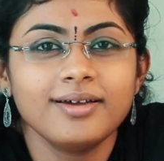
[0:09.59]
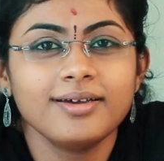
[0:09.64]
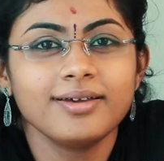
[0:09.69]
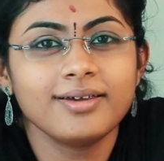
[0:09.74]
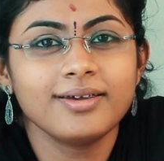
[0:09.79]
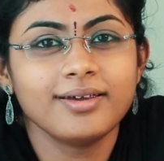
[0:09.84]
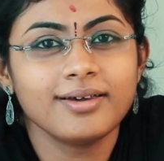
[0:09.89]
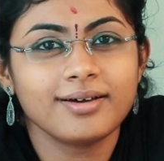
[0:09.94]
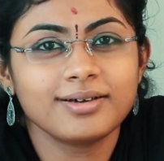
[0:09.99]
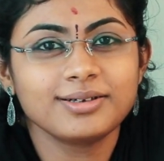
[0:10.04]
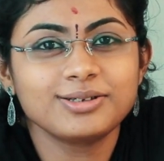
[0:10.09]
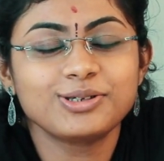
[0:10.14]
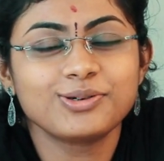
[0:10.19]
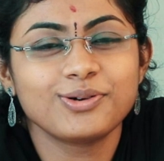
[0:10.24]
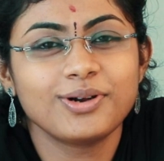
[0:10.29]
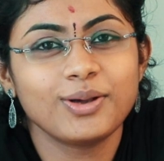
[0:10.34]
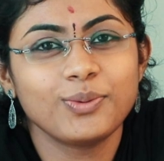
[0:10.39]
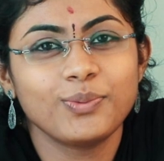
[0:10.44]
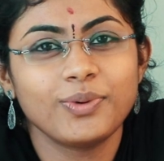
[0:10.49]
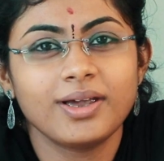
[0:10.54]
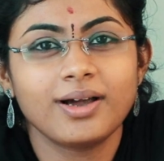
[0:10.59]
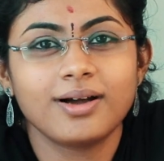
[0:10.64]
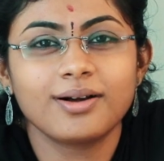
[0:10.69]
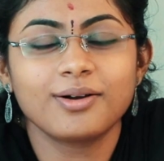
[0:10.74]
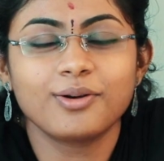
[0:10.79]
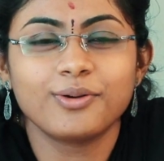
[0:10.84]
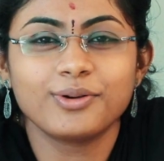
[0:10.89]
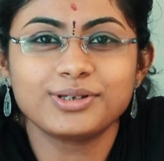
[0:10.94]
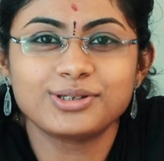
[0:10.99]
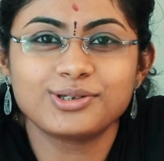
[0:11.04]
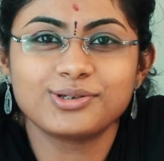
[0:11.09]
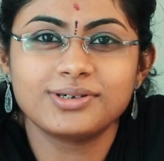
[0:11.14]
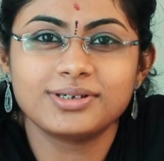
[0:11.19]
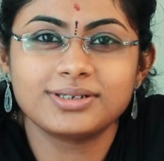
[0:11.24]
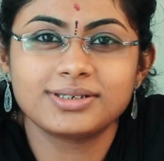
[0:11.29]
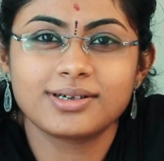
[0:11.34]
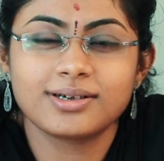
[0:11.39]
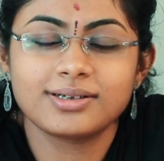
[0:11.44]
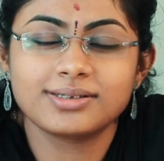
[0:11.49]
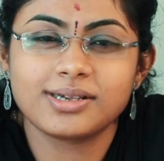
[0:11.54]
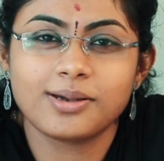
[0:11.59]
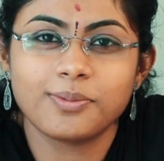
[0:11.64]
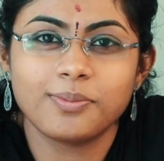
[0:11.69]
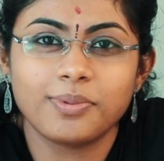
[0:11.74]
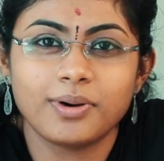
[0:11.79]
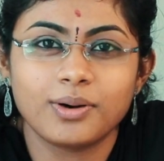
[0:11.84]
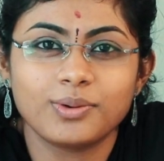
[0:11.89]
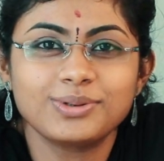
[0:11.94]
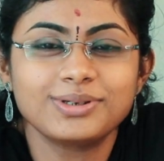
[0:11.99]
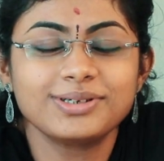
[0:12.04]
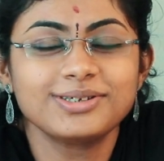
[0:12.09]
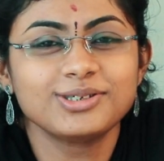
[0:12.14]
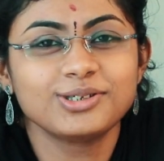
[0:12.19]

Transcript: Here today we are going to discuss about